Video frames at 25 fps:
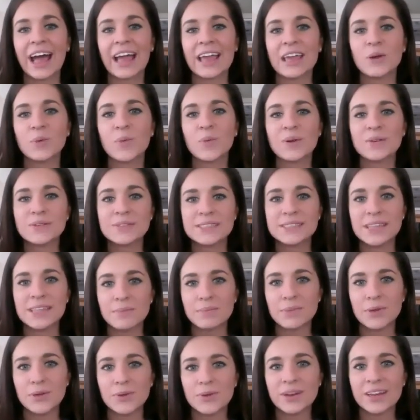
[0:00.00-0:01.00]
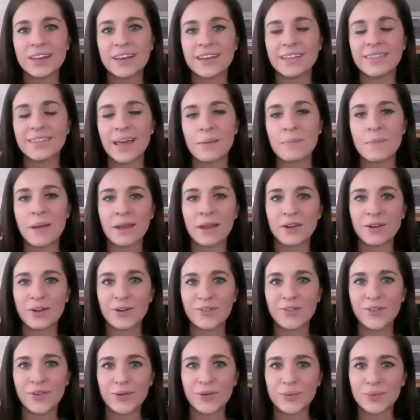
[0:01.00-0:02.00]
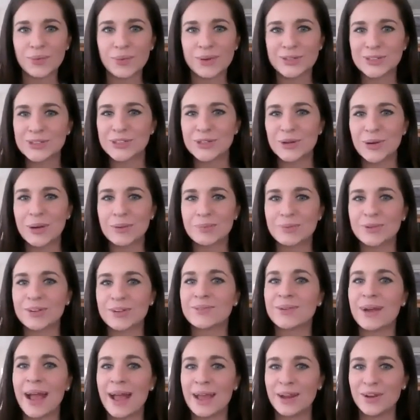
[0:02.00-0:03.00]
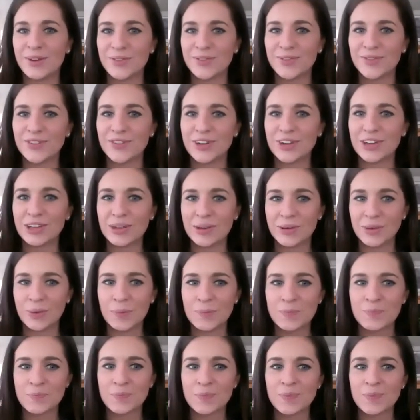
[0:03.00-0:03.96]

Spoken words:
it will say muted and that microphone will show up red for you.